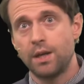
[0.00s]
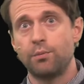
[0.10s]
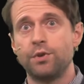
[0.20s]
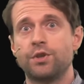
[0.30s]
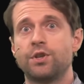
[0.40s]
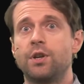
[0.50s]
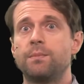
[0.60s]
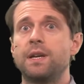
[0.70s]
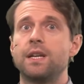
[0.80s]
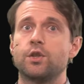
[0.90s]
with
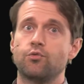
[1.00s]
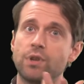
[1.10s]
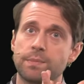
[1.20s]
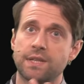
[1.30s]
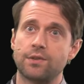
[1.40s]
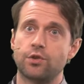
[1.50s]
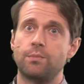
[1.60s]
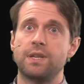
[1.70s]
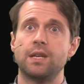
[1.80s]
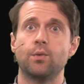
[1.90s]
some sweeps and
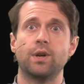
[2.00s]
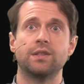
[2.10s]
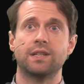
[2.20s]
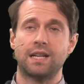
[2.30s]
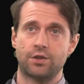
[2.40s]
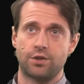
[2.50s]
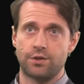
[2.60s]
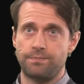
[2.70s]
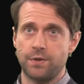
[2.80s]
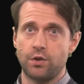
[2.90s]
some inward
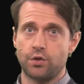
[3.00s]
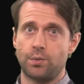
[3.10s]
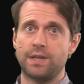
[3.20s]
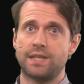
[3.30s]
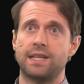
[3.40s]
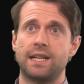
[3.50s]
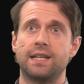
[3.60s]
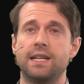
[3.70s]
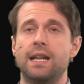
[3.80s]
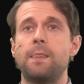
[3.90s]
interactions. So once
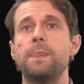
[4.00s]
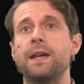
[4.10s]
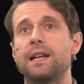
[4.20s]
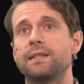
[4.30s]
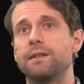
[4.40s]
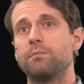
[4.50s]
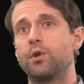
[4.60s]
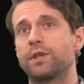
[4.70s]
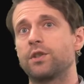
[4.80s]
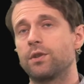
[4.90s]
again, the relative
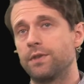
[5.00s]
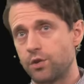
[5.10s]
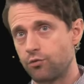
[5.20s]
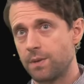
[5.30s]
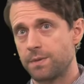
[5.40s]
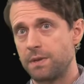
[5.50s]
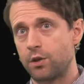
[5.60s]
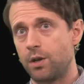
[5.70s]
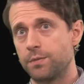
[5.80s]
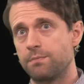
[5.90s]
importance of the sweeps
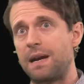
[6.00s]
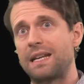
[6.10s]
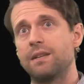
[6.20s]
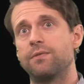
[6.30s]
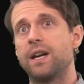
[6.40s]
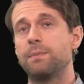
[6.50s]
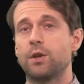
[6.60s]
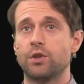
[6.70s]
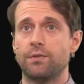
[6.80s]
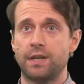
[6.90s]
becomes magnified
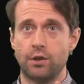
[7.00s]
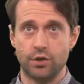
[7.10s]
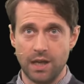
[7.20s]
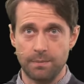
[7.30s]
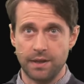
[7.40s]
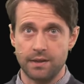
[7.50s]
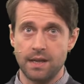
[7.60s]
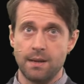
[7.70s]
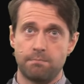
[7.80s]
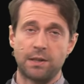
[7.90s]
because of the Reynolds number,
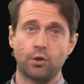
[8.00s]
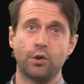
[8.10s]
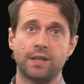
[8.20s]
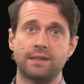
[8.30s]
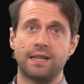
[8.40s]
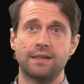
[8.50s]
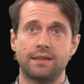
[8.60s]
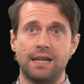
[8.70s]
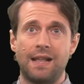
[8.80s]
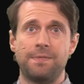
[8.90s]
but other than that,
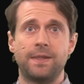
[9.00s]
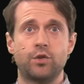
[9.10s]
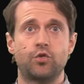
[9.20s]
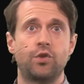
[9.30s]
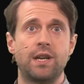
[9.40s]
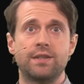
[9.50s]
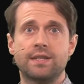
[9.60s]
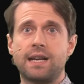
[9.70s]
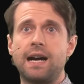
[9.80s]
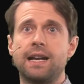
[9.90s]
the
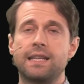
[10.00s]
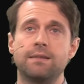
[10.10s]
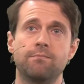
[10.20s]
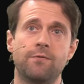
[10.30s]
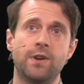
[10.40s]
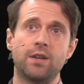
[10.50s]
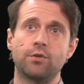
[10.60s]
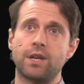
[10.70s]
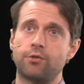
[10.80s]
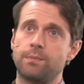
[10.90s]
trends are in very
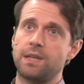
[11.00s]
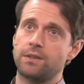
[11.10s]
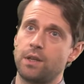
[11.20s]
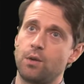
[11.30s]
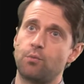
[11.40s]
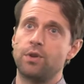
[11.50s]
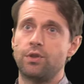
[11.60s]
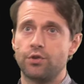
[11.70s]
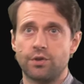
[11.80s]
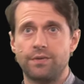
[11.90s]
good agreement with
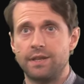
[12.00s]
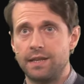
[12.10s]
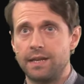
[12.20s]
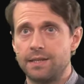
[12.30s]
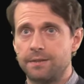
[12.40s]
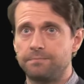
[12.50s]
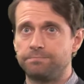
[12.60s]
those of the DNS.